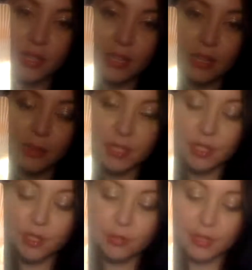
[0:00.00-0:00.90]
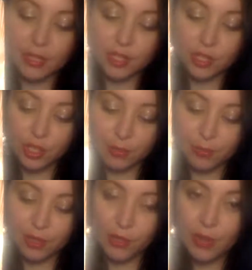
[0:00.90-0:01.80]
elements in your relationship
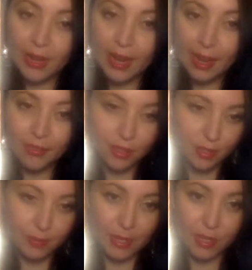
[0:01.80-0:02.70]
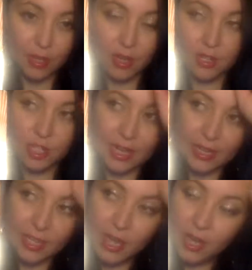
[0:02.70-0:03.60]
where you can have those bigger contracts,